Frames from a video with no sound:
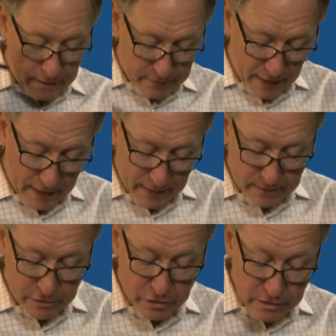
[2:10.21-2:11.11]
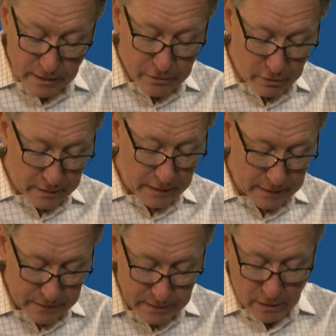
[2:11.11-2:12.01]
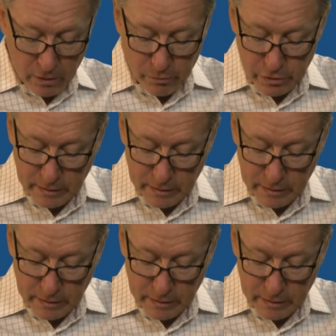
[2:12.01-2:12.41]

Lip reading: that, just like your kids, when your